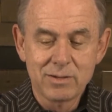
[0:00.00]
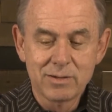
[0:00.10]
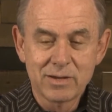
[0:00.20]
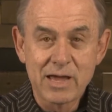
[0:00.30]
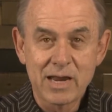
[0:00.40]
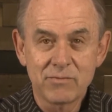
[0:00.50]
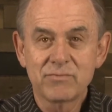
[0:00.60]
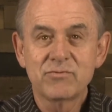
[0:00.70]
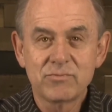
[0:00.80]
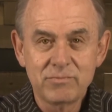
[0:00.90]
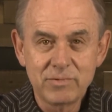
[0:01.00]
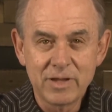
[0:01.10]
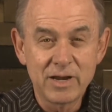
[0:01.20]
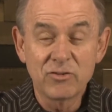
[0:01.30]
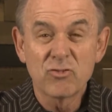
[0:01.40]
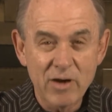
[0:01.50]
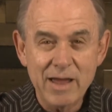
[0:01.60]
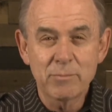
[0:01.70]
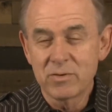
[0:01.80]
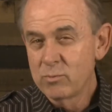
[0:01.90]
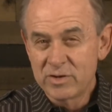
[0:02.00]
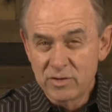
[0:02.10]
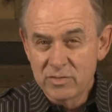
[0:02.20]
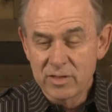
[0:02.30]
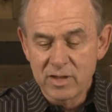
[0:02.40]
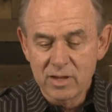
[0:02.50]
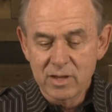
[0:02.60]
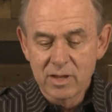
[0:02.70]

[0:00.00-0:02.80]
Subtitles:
Kind of an entrapment, wouldn't you think?